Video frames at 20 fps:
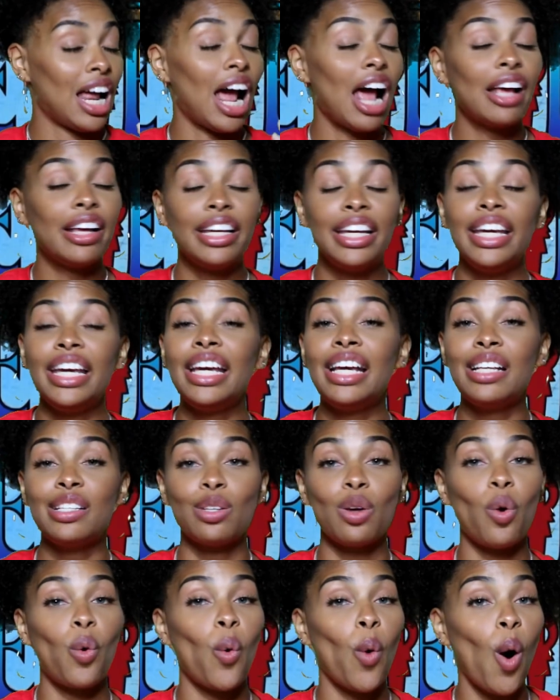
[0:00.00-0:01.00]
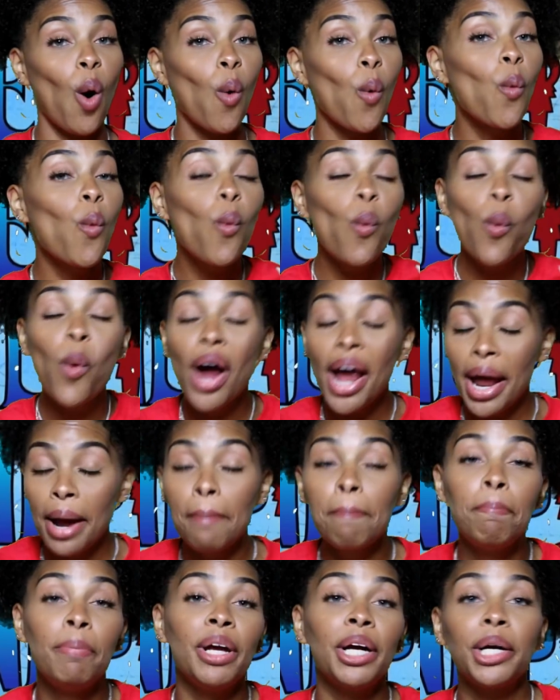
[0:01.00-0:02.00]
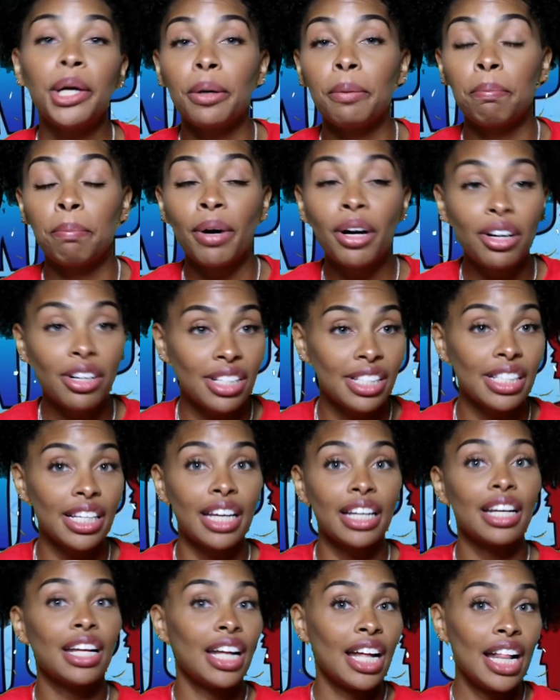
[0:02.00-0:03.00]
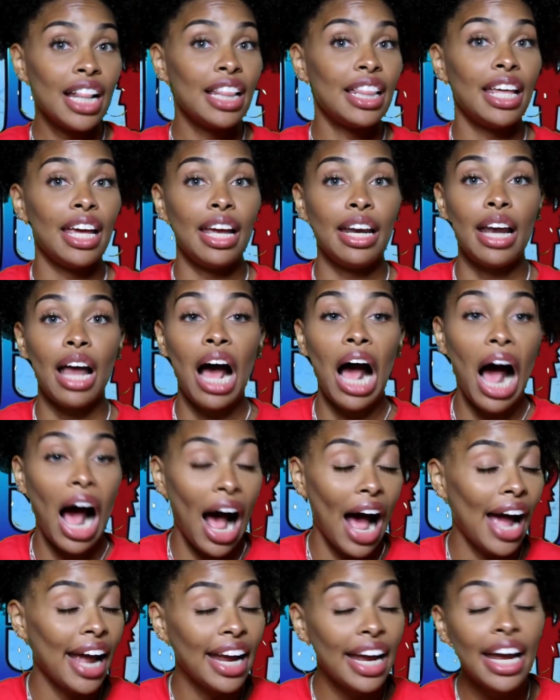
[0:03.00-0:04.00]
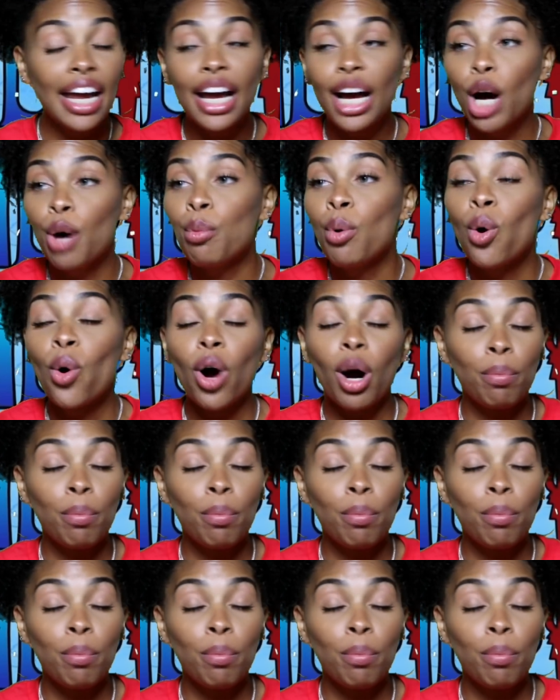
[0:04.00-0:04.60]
he's a way bigger person than I am, or